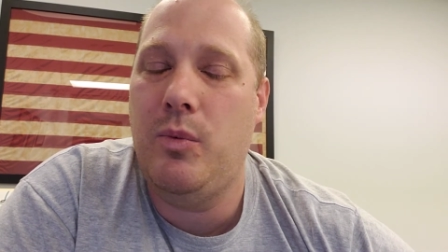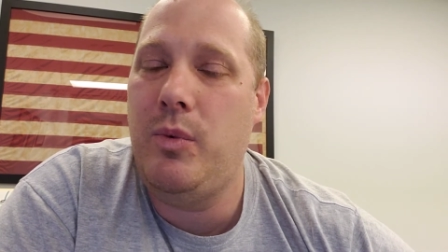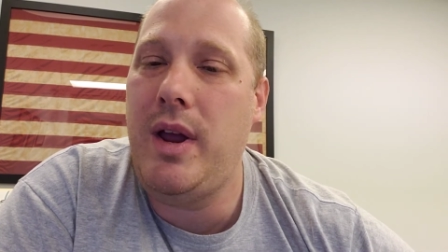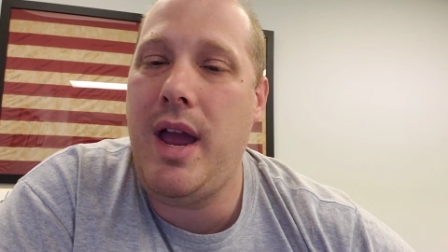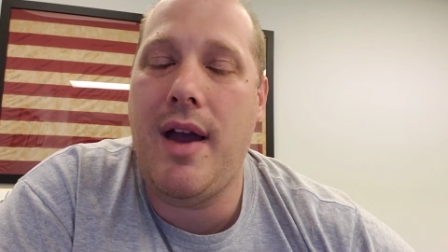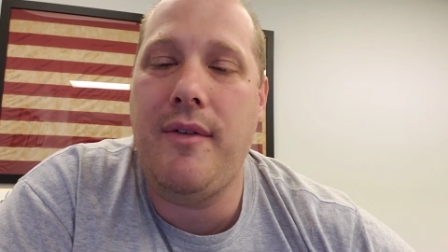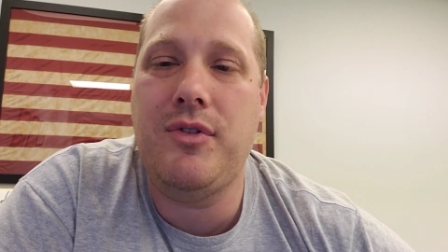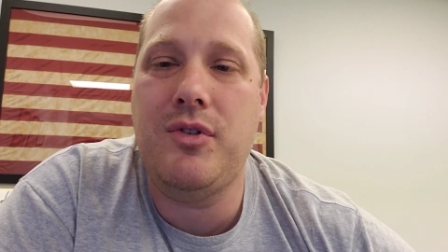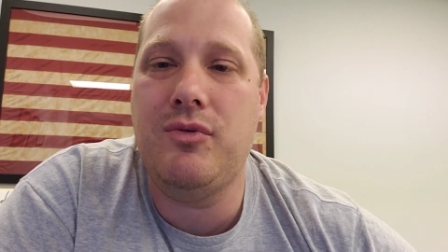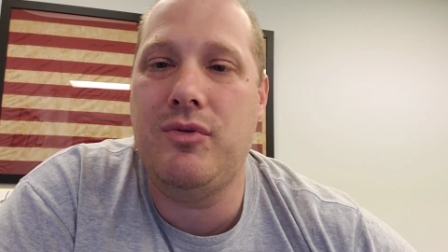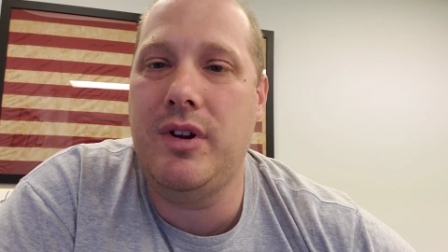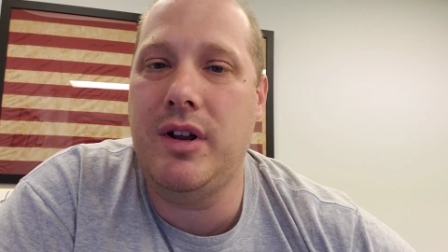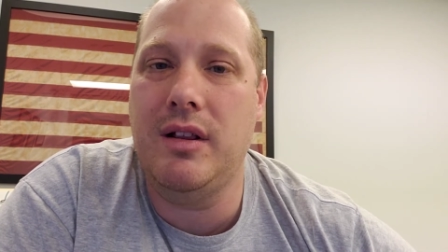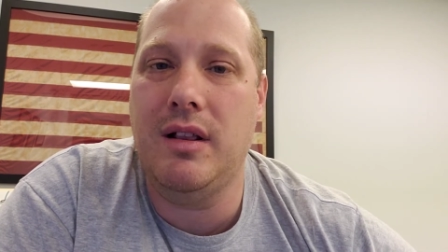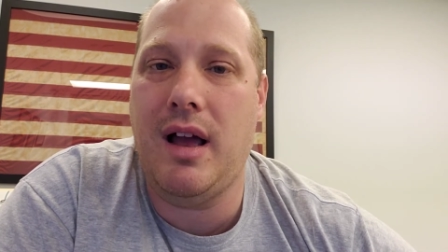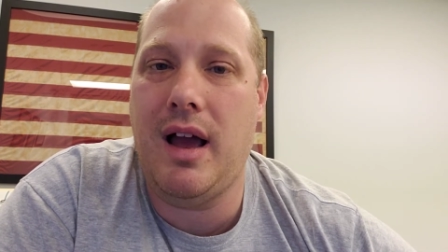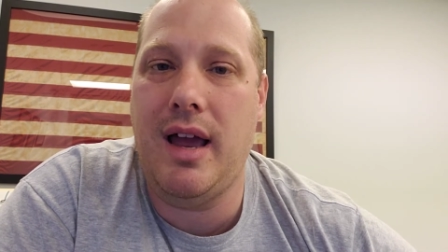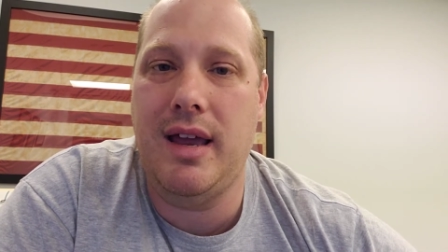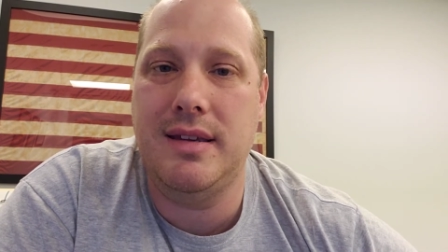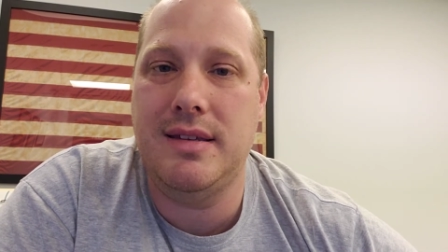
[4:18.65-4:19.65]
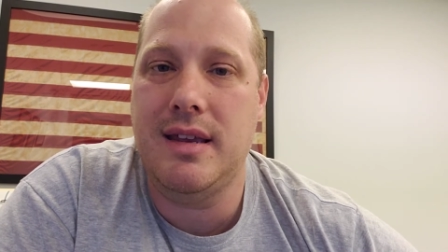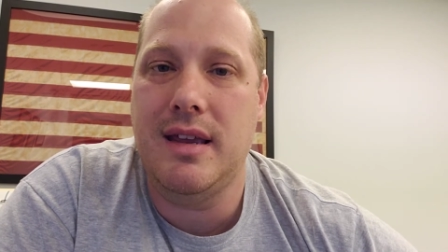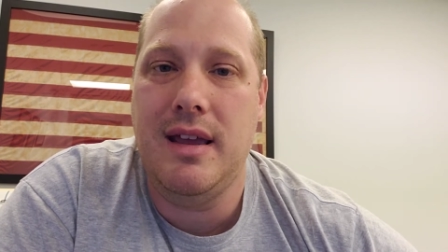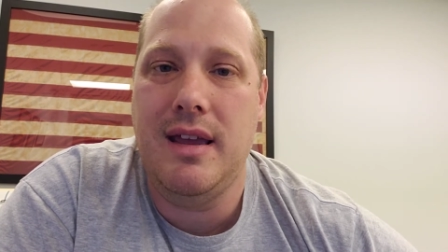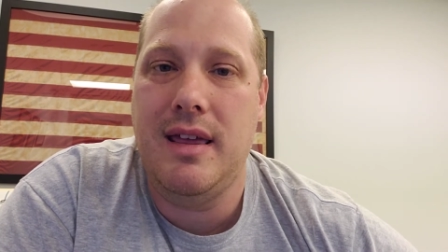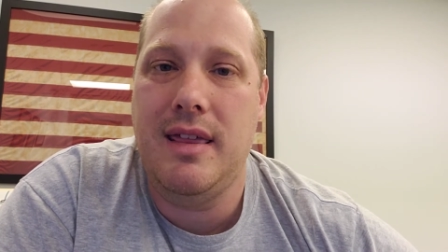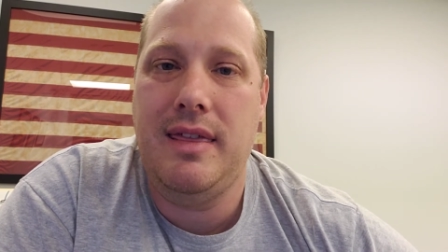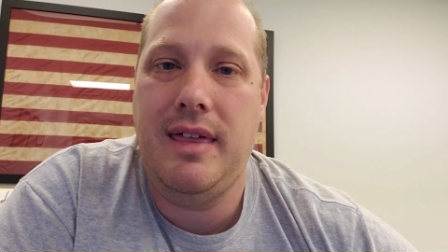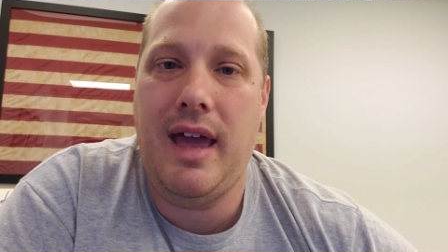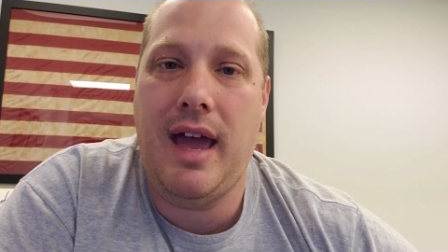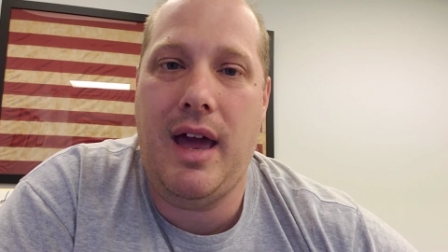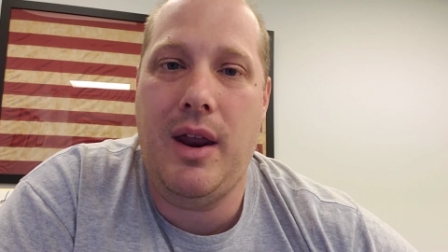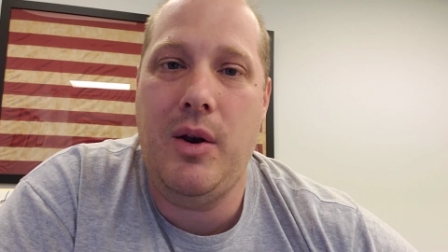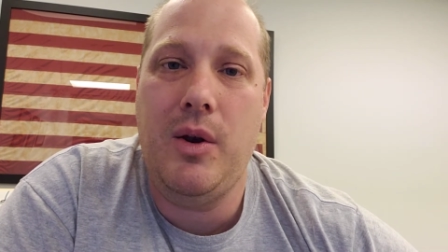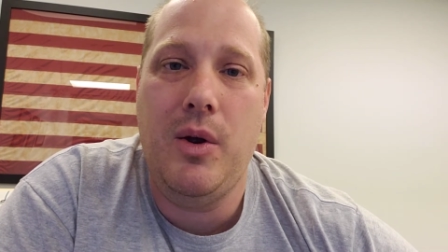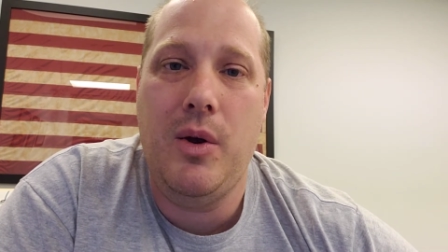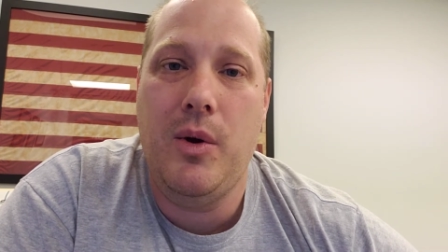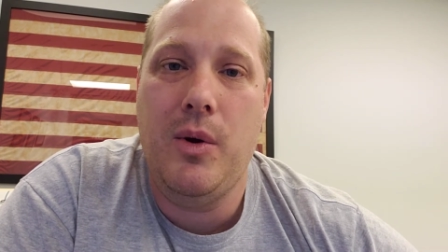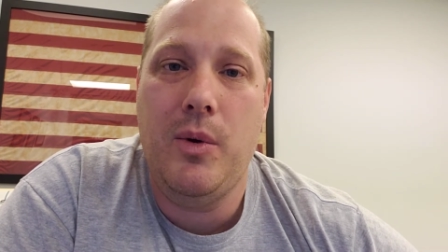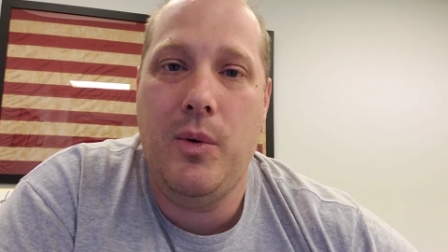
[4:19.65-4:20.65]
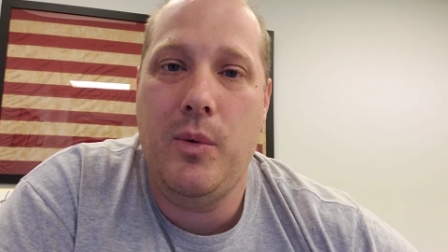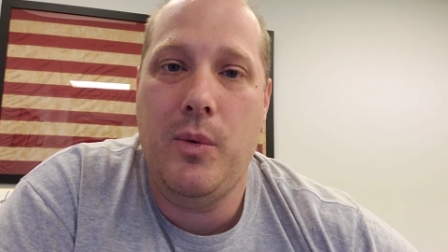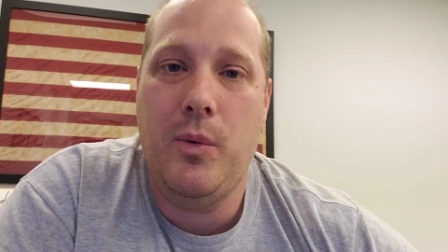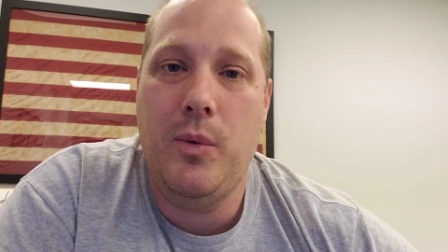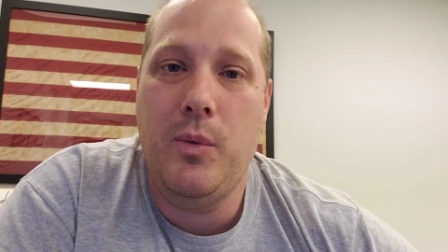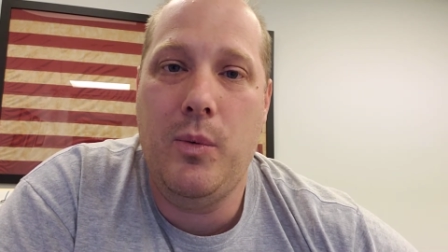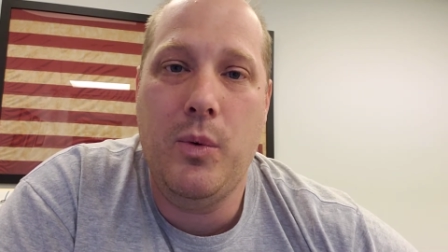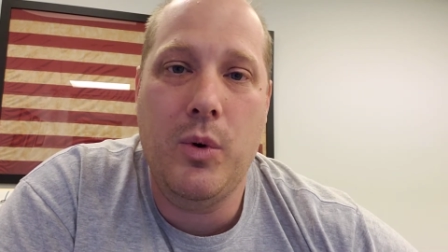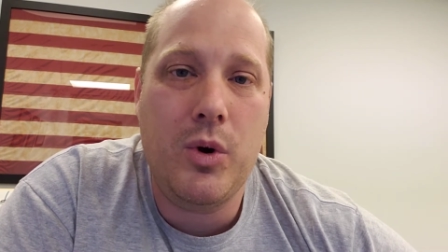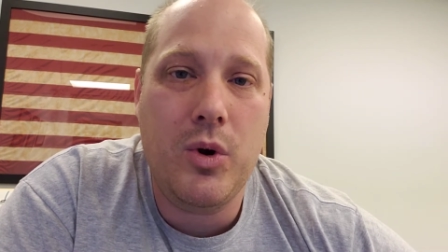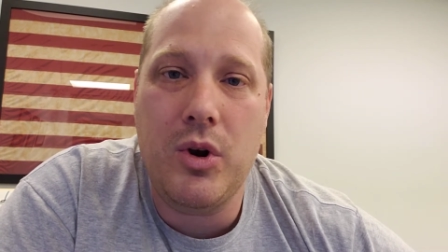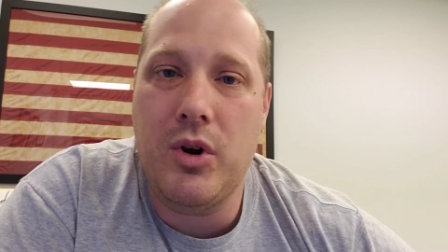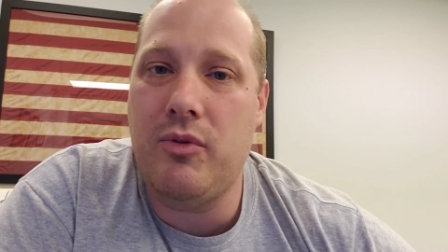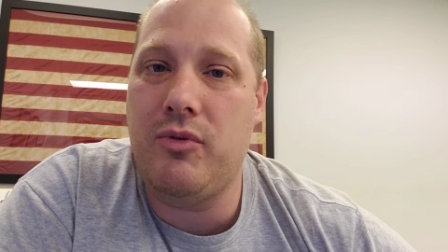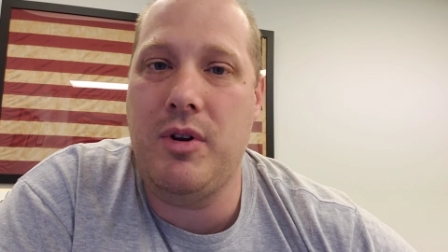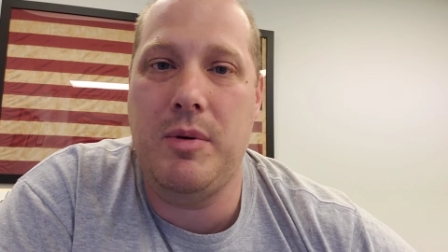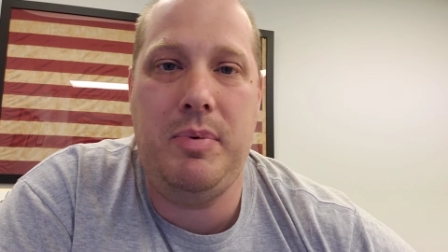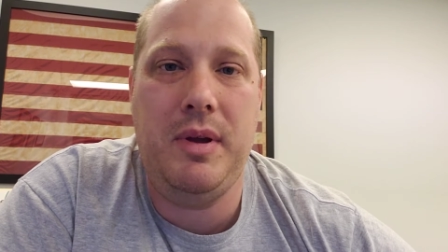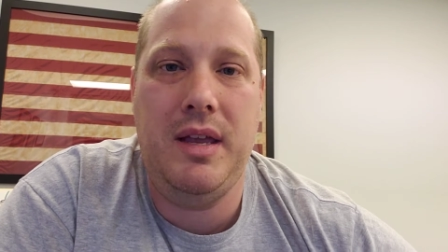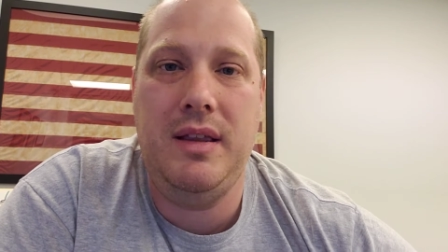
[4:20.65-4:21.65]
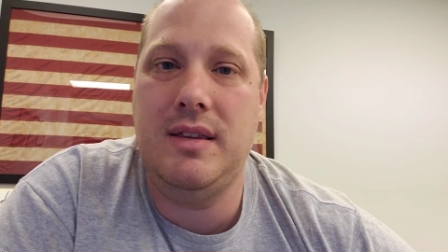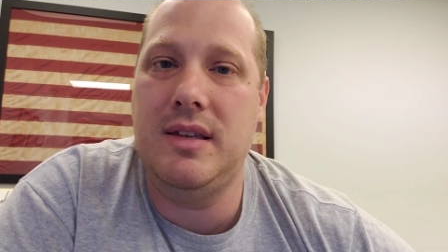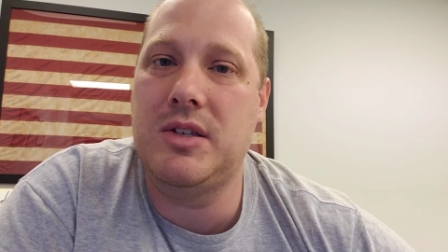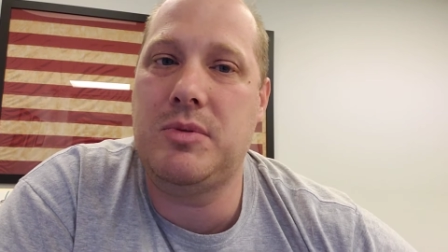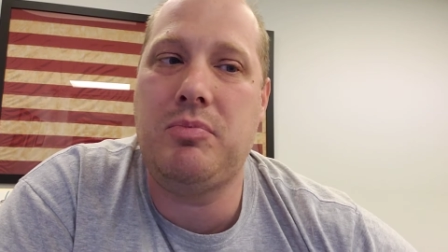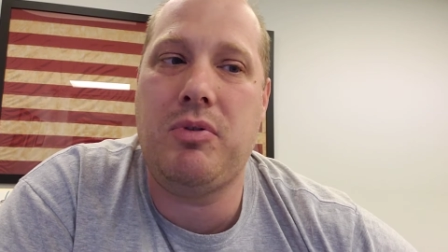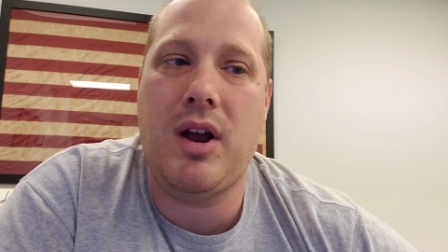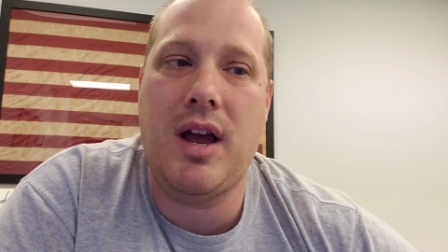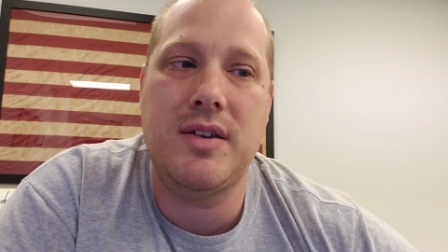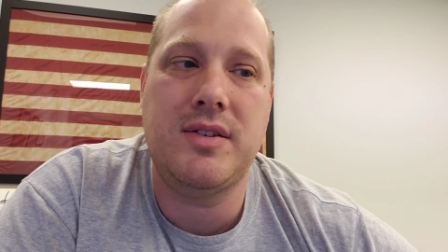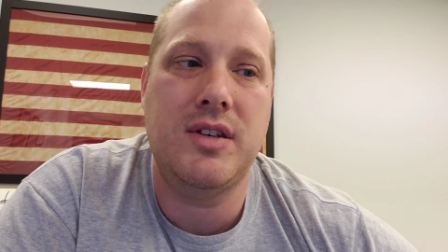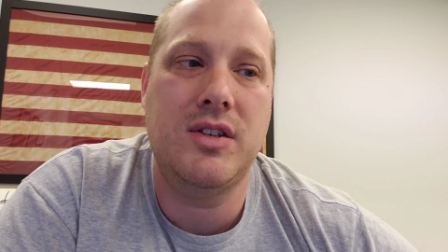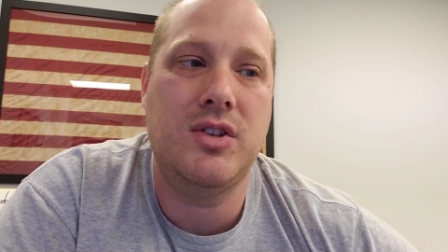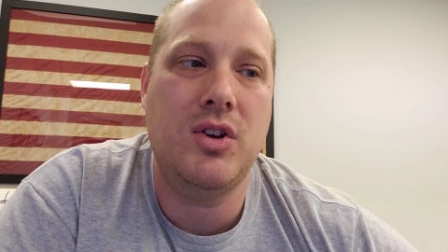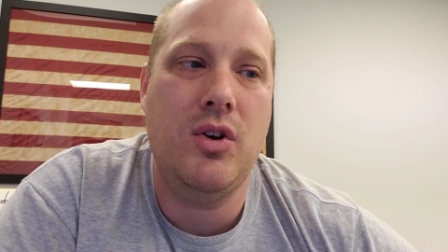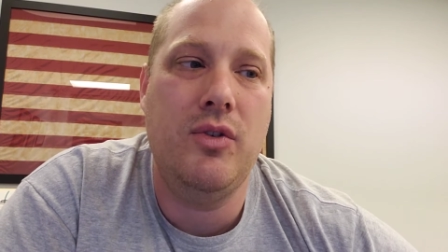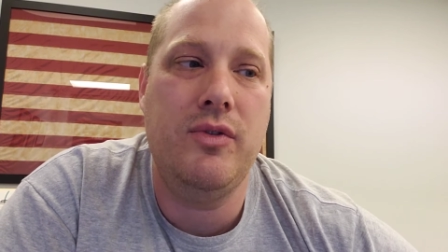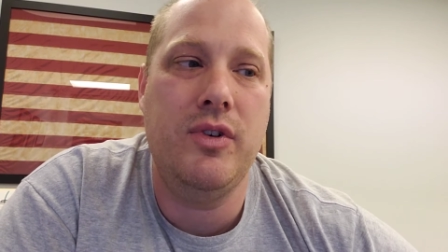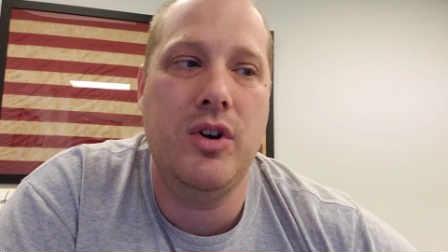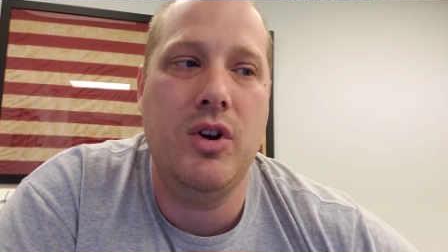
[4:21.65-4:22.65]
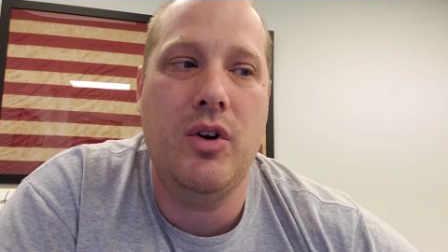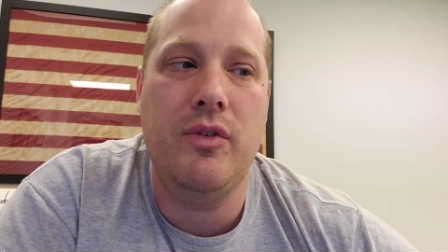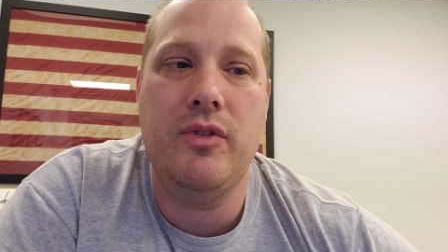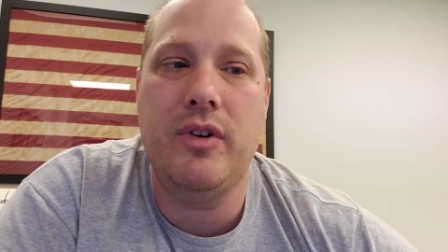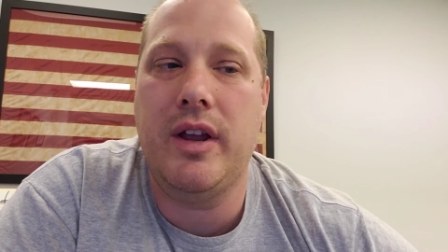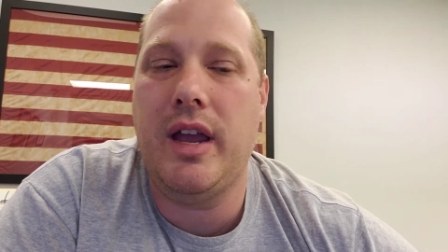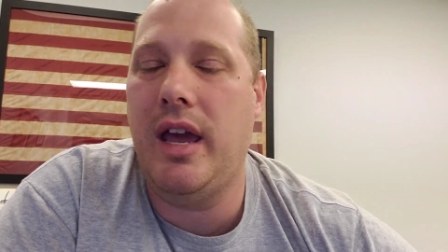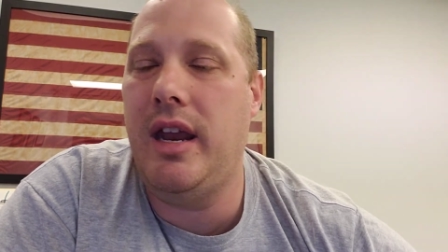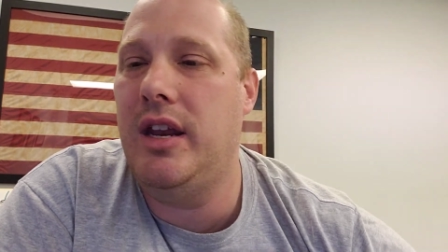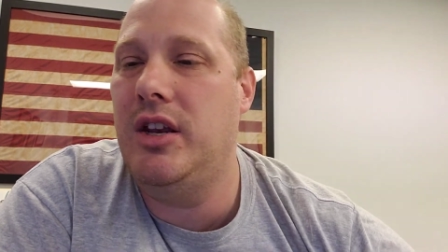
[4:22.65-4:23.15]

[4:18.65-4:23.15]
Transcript: We have to realize that we're going to repeat this process over and over again.